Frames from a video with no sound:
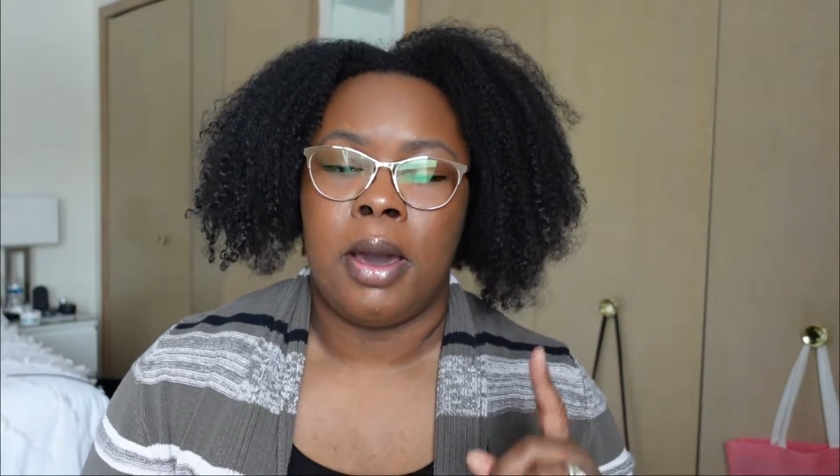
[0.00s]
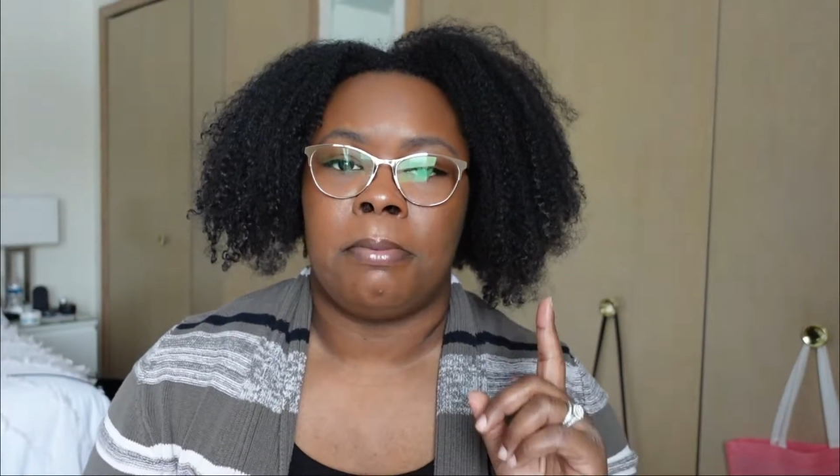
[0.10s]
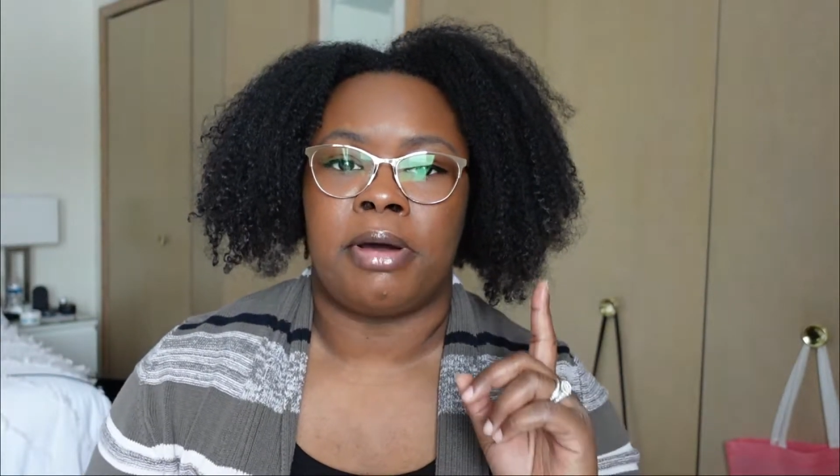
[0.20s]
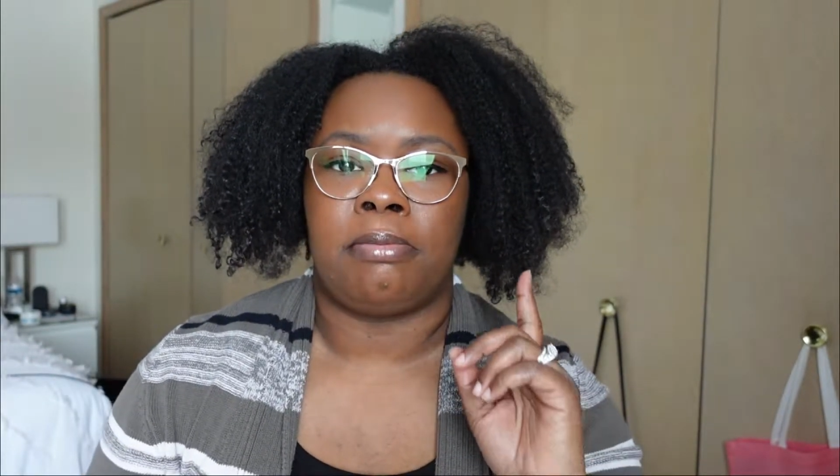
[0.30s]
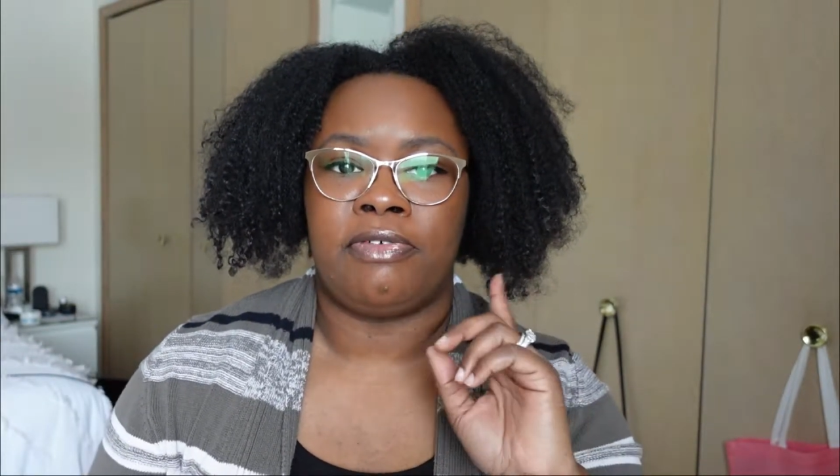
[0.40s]

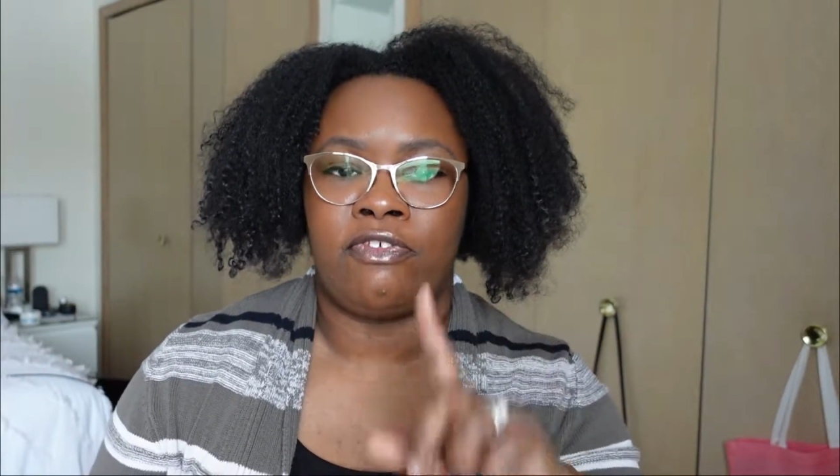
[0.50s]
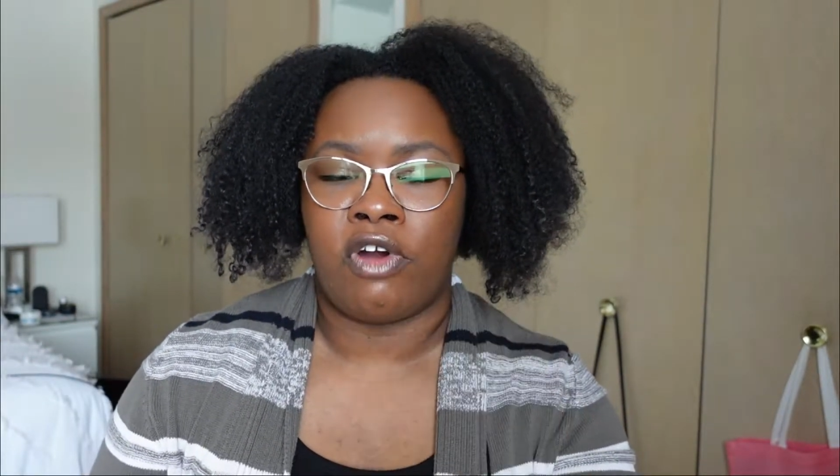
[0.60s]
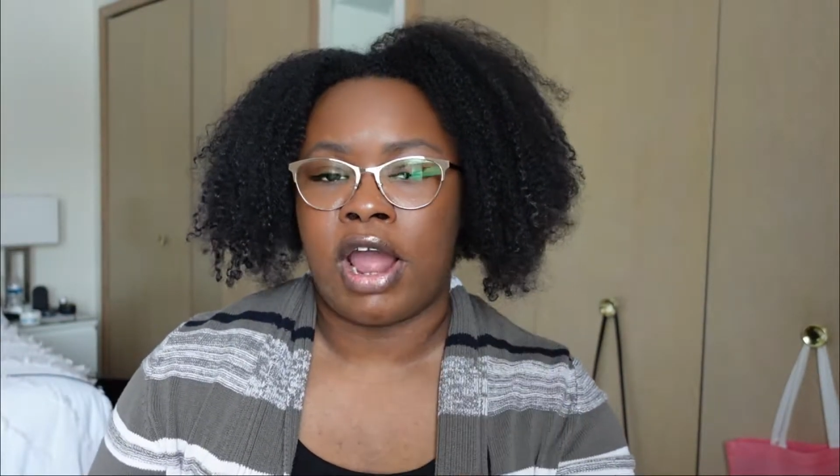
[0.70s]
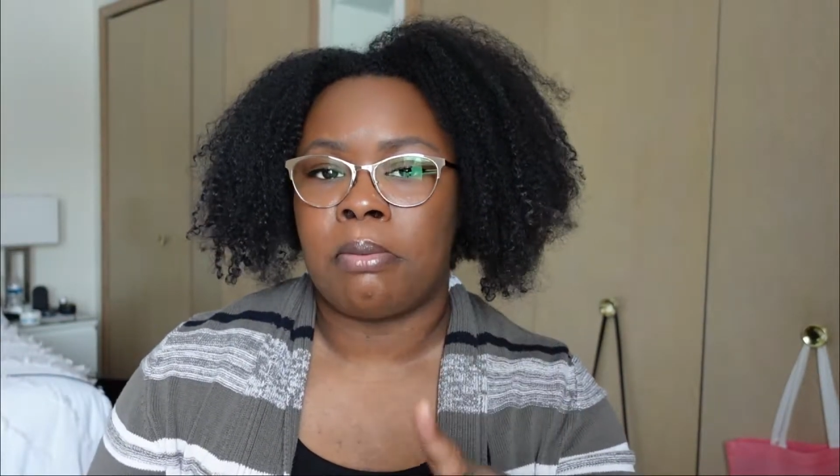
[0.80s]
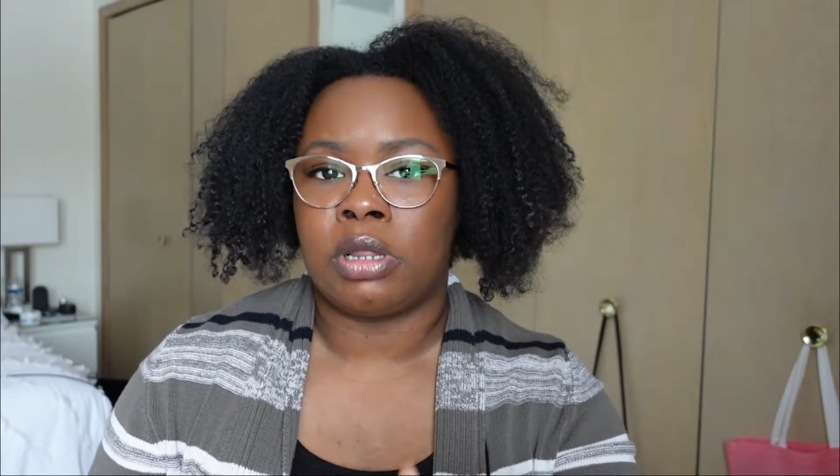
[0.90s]
But before
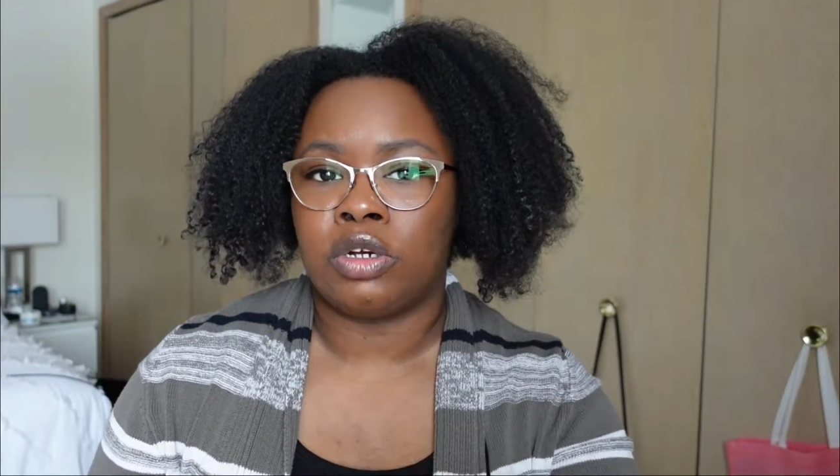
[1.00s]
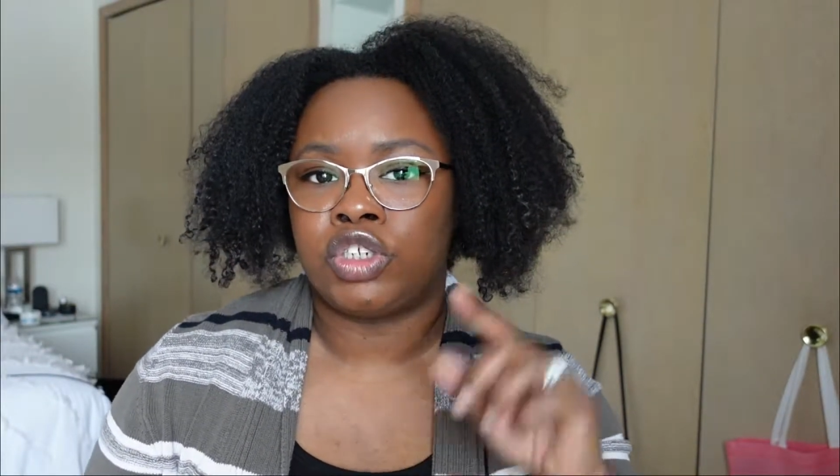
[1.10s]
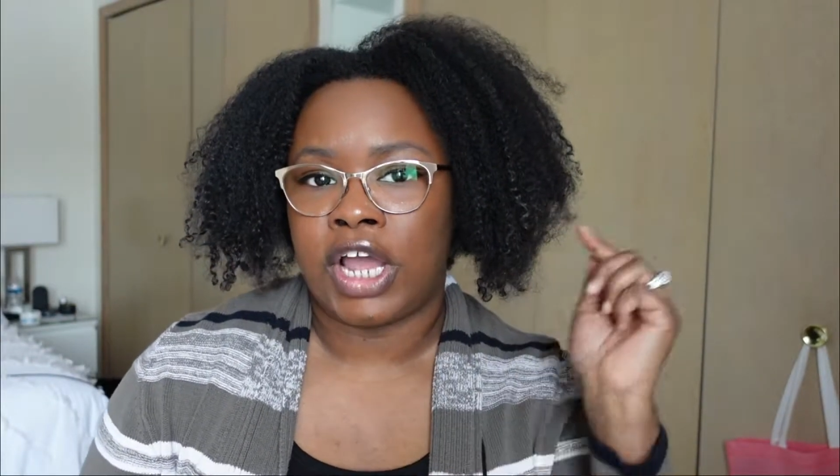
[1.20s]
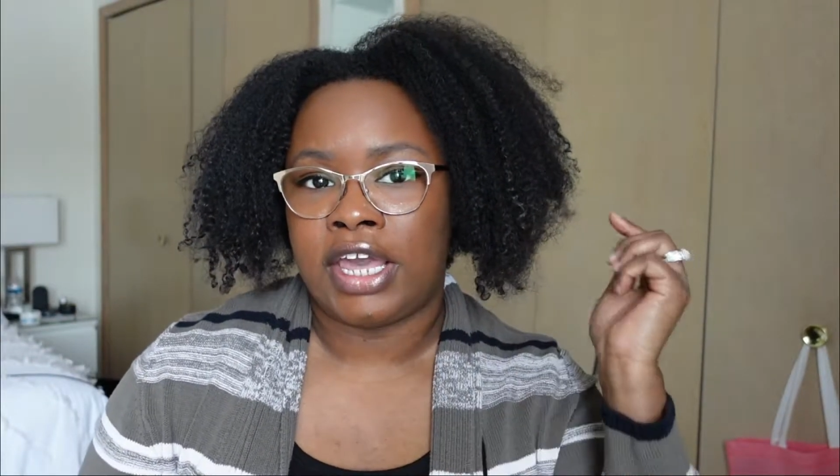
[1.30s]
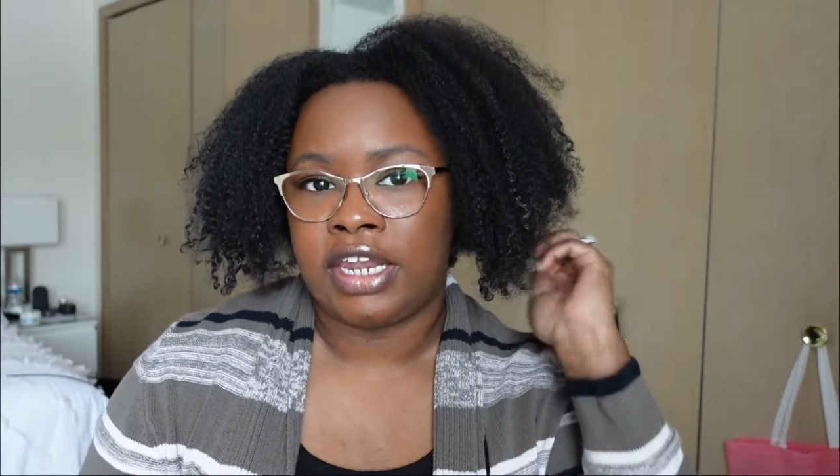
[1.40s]
I blow
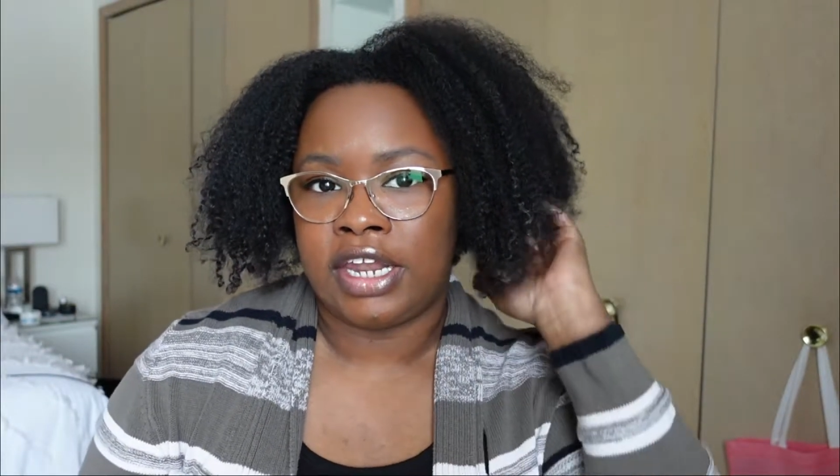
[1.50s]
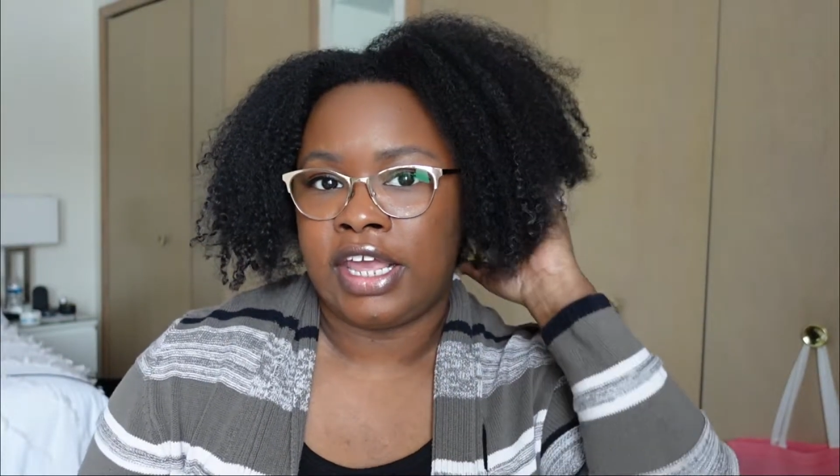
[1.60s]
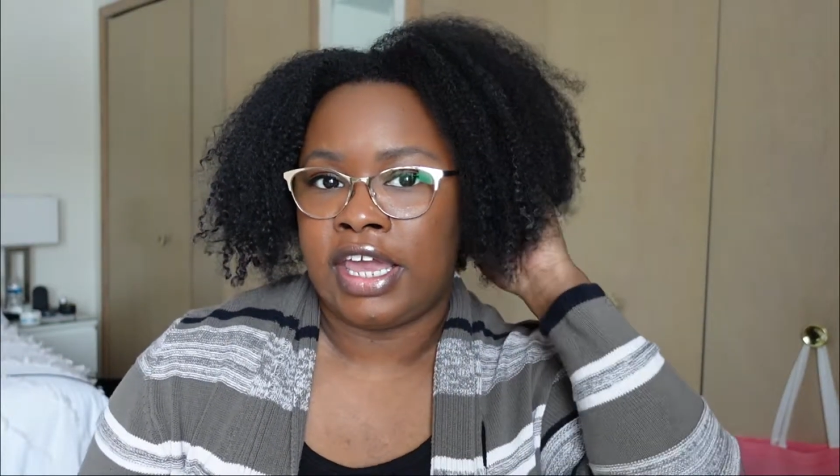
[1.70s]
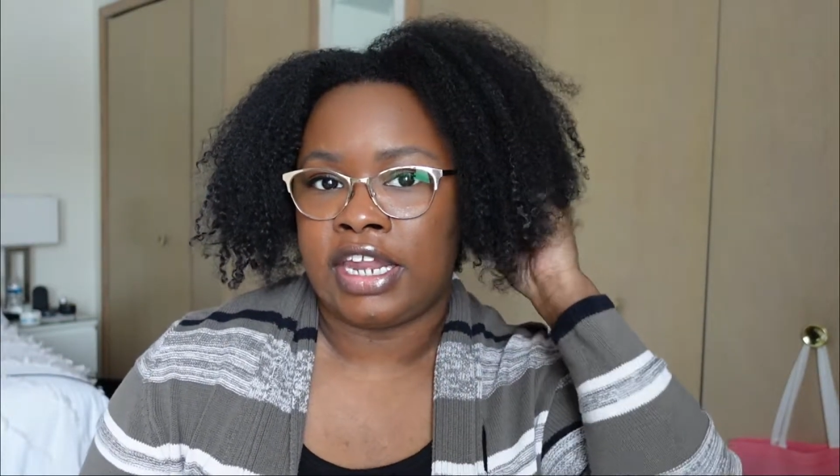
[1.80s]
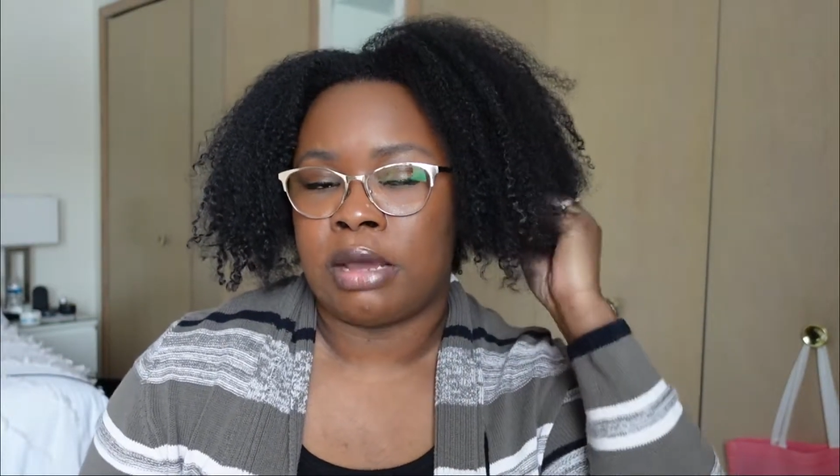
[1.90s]
dry it again,